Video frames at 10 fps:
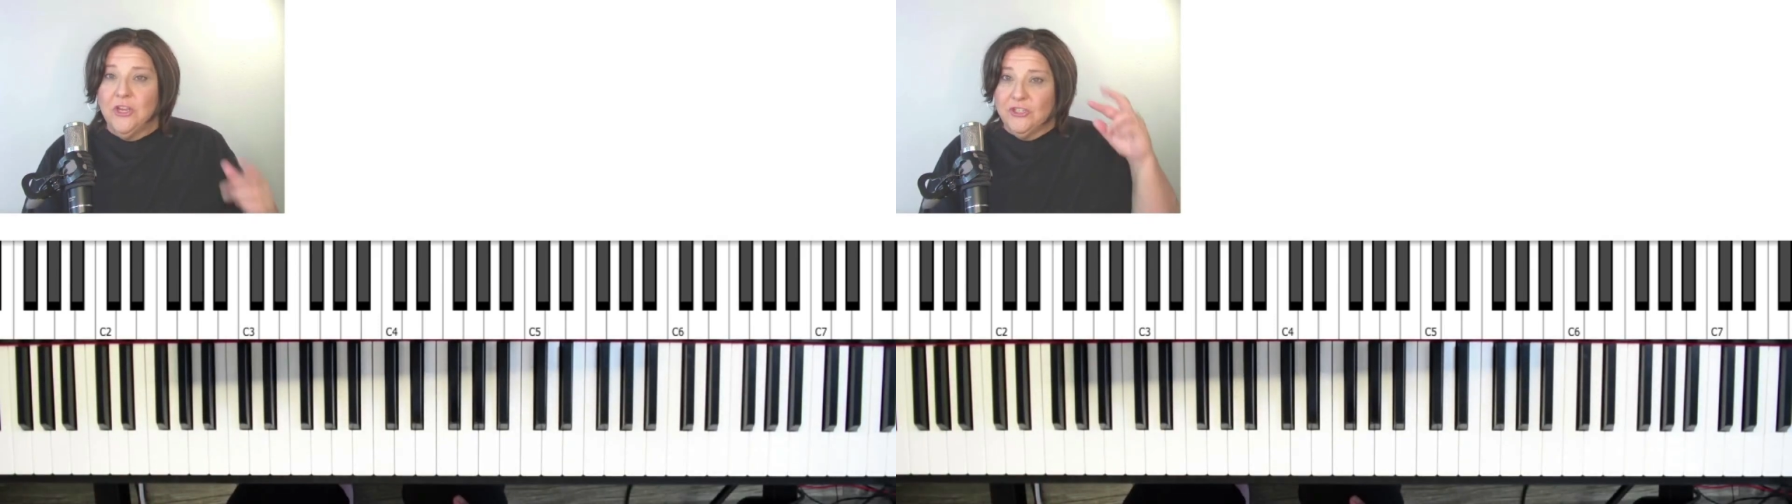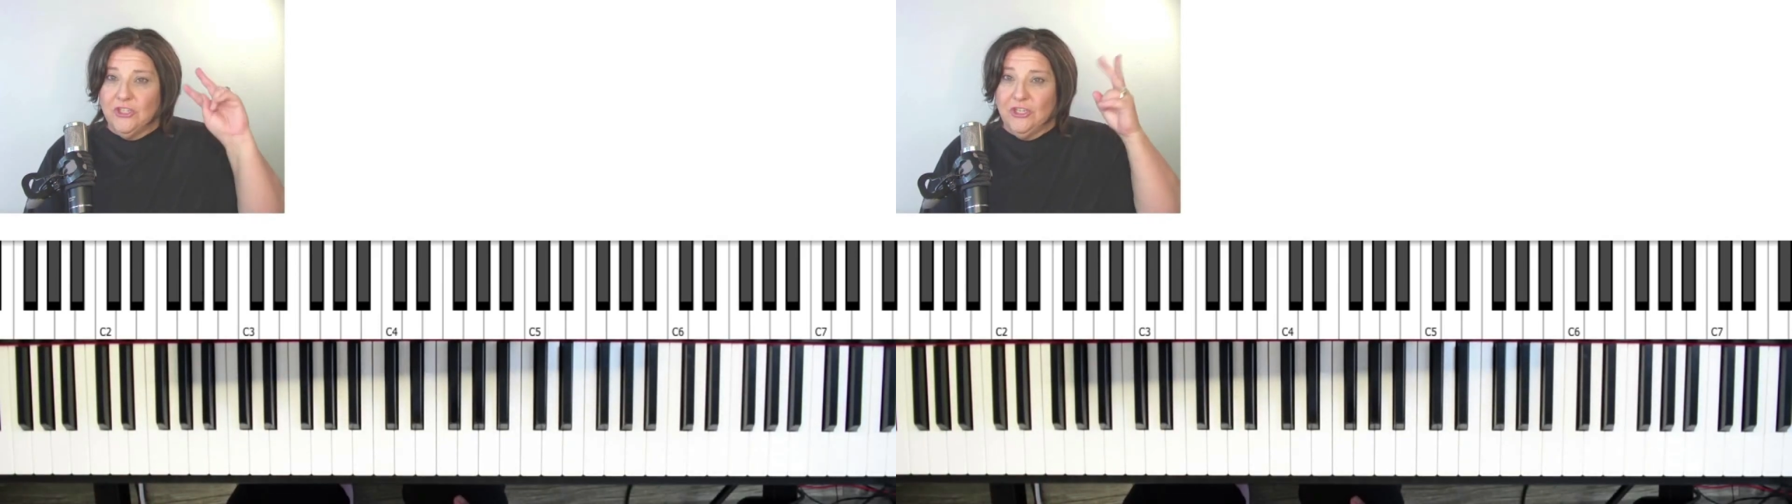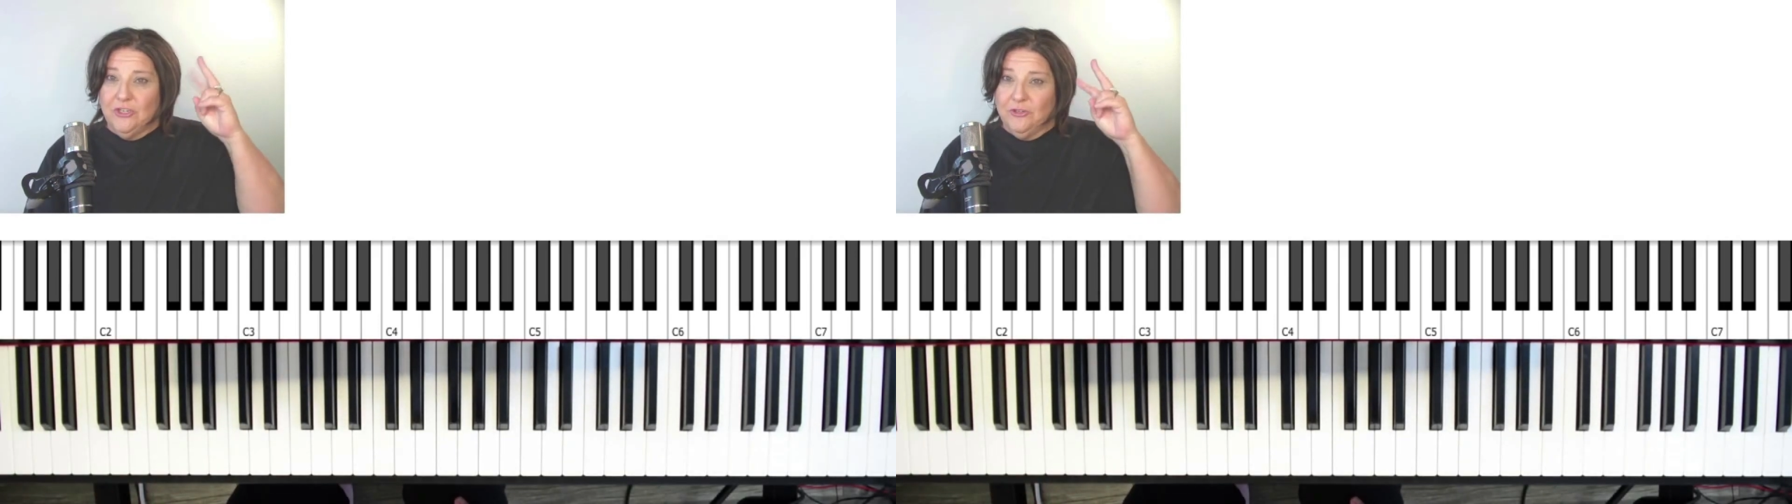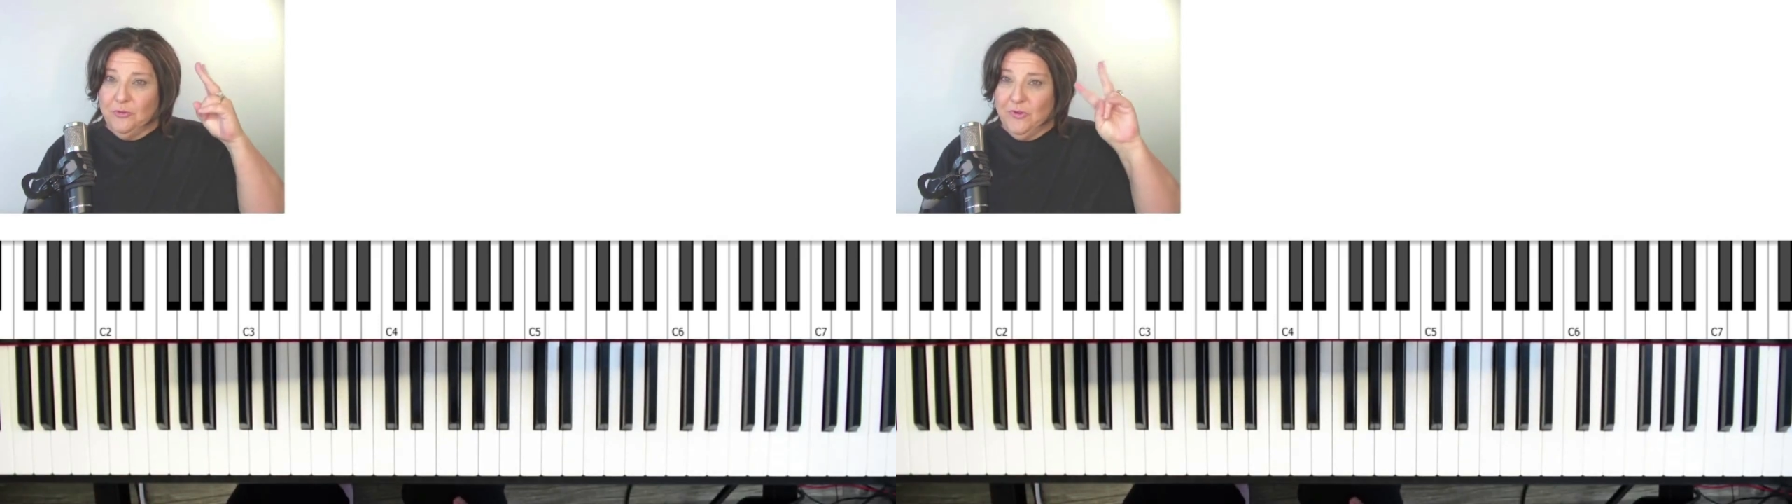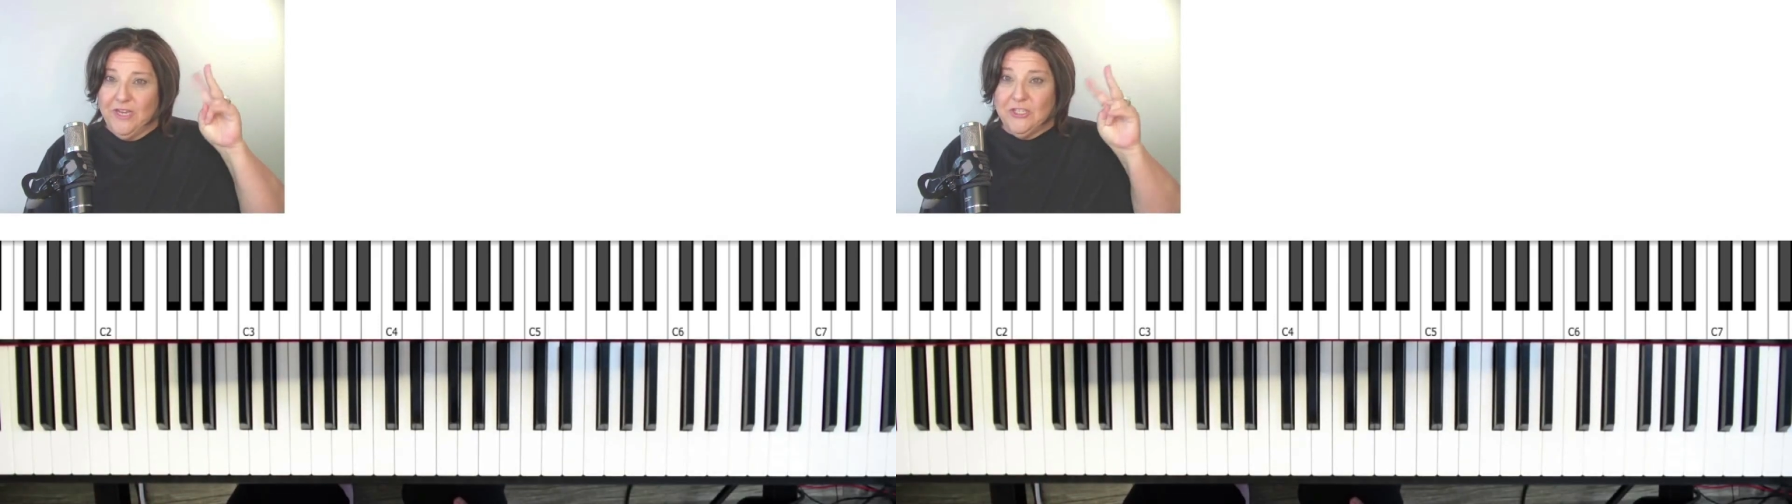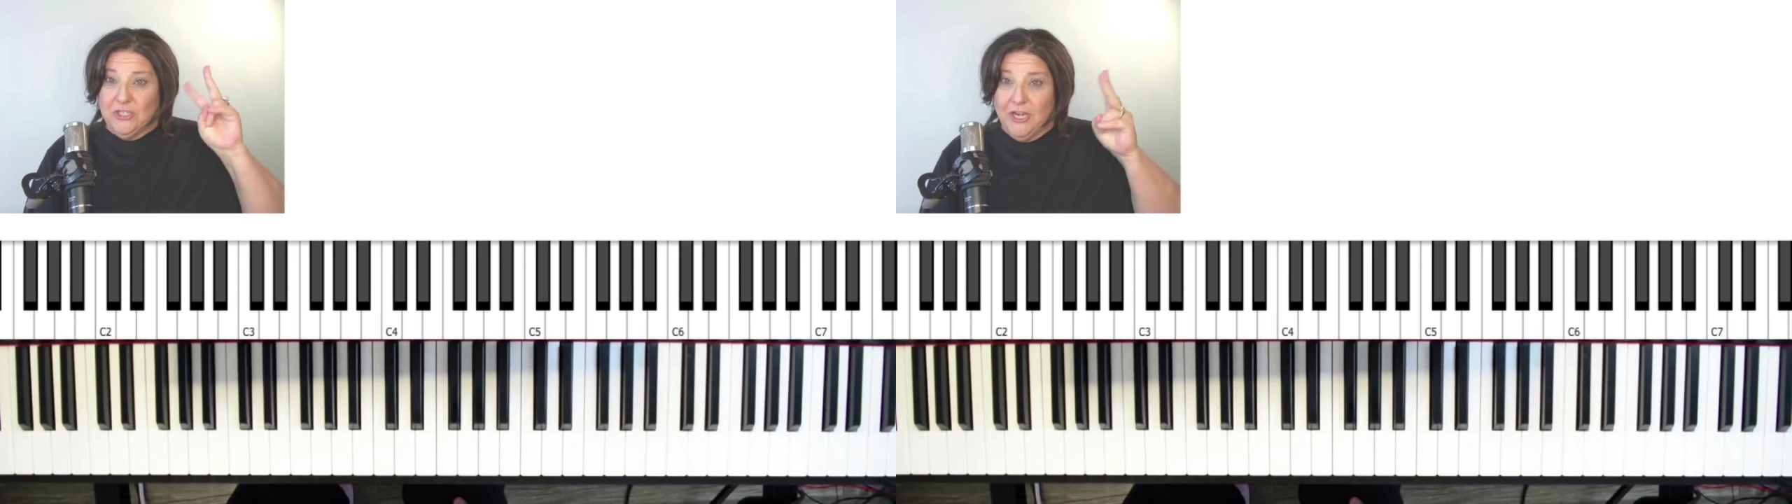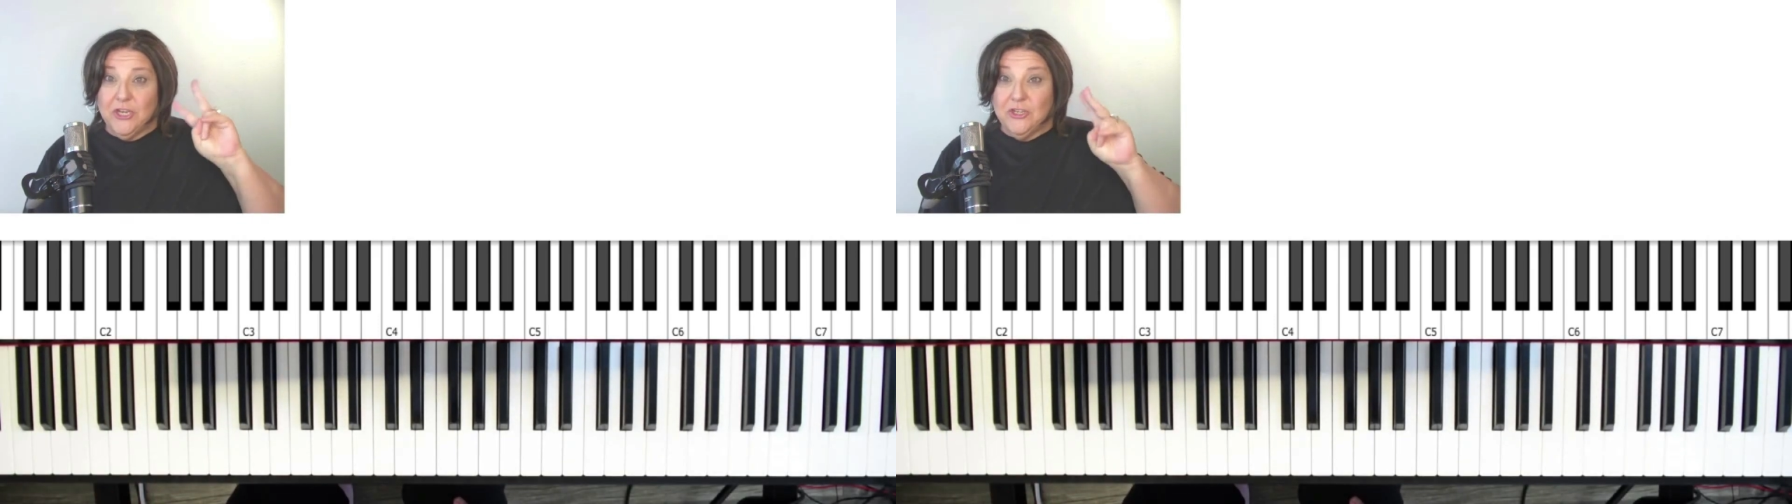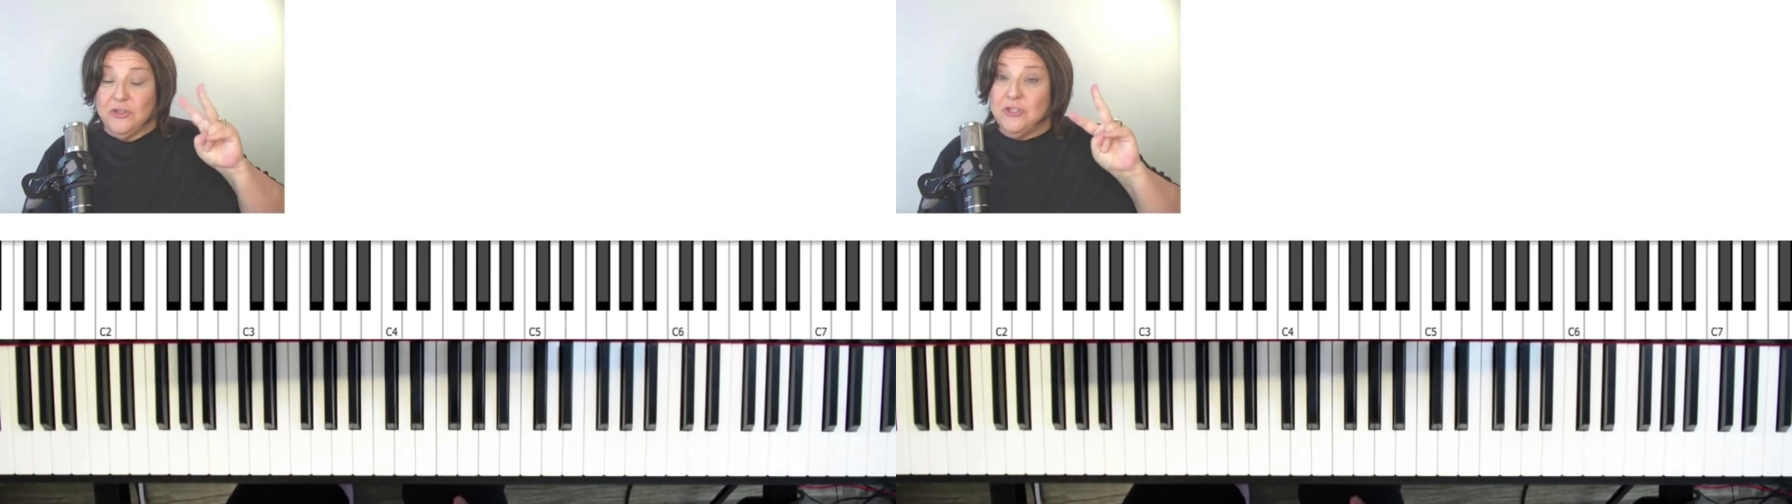So your brain's trying to
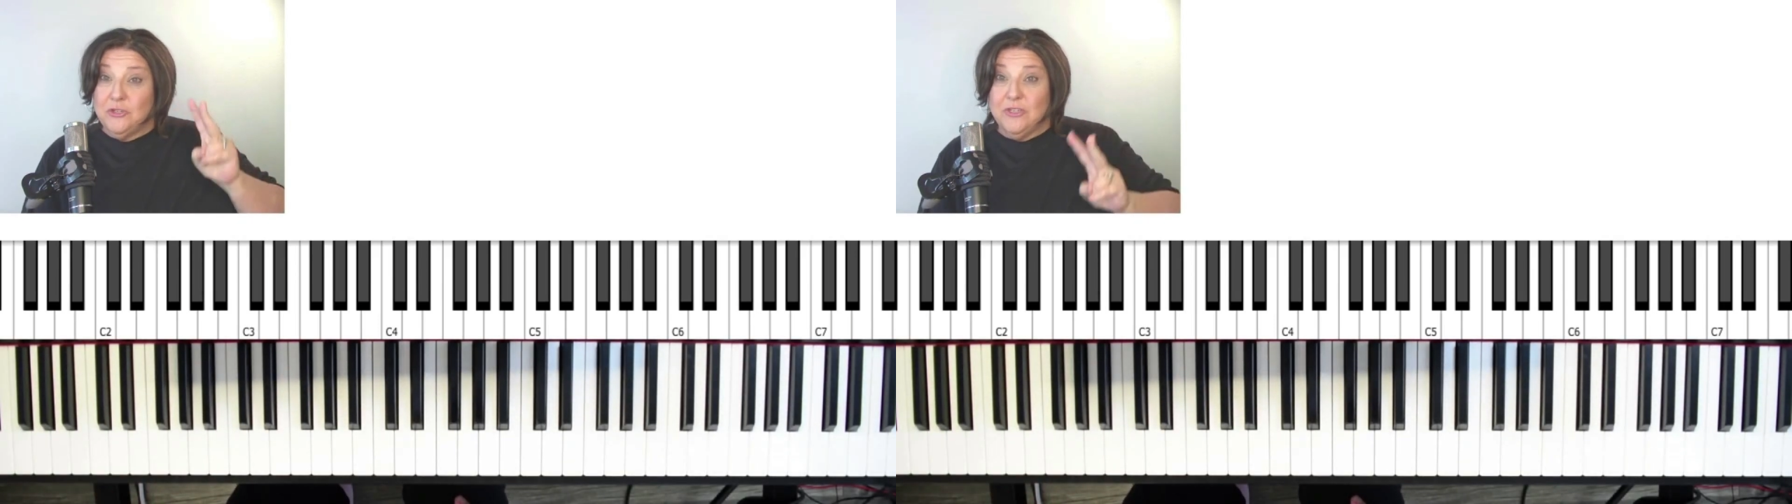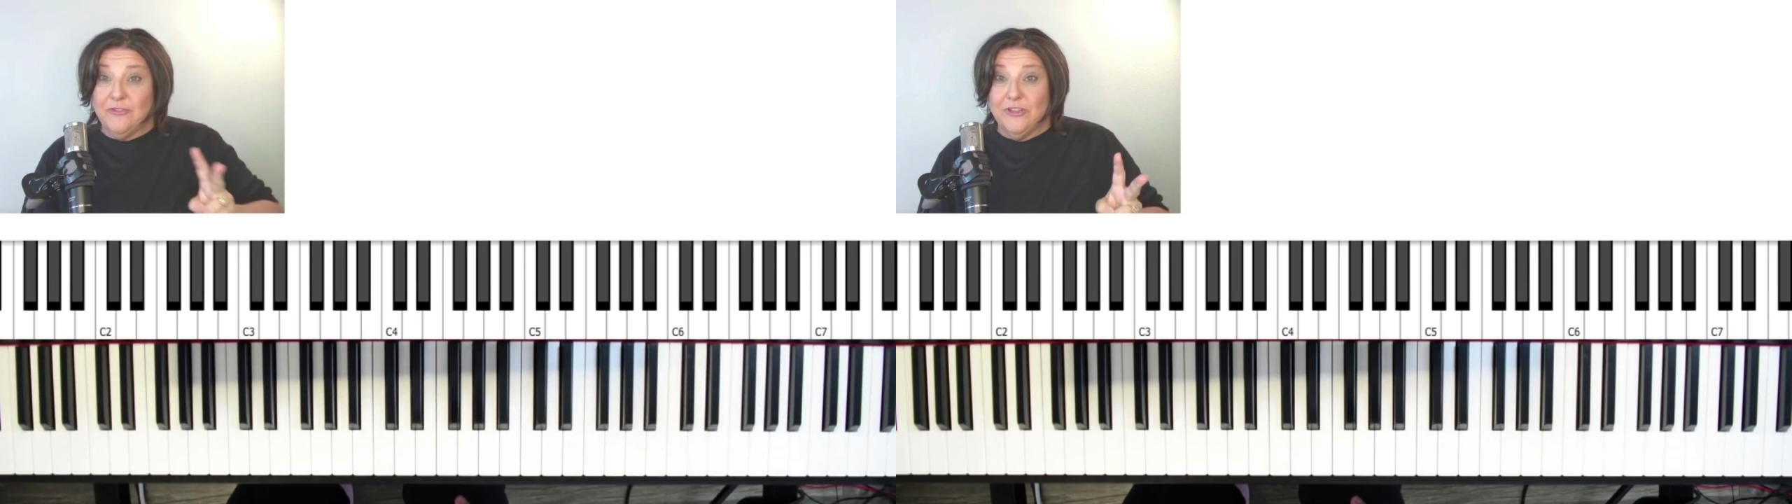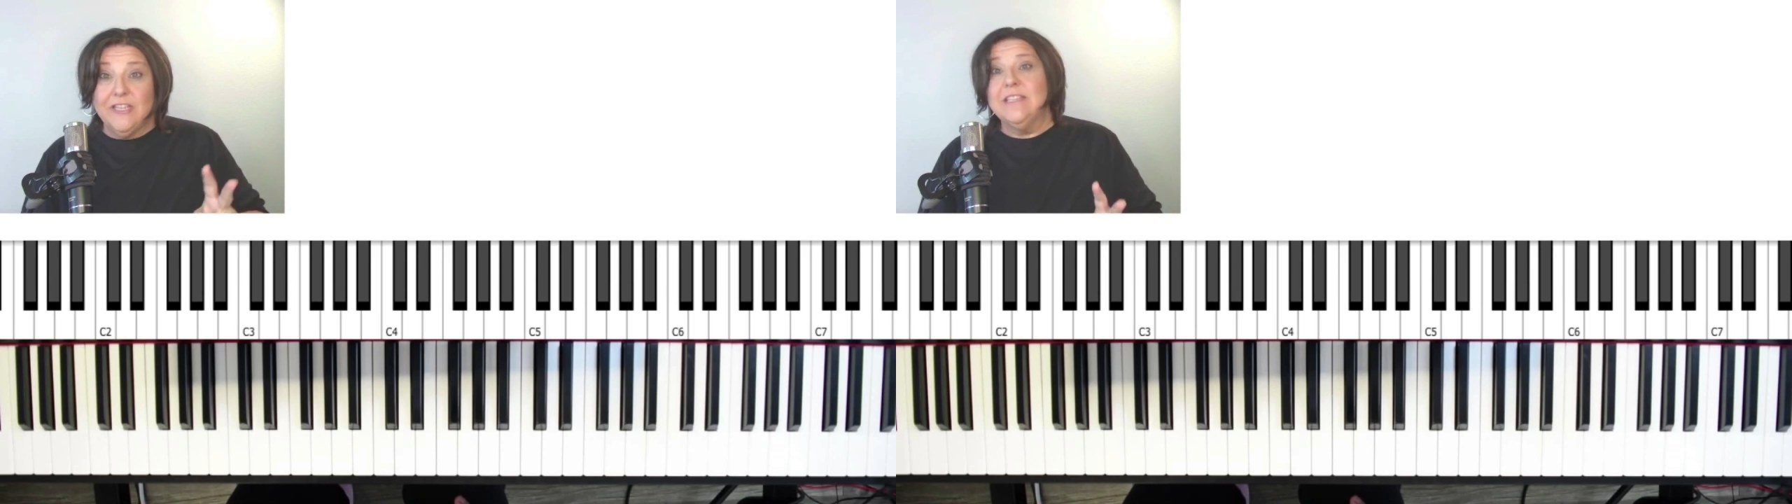do 2 different things.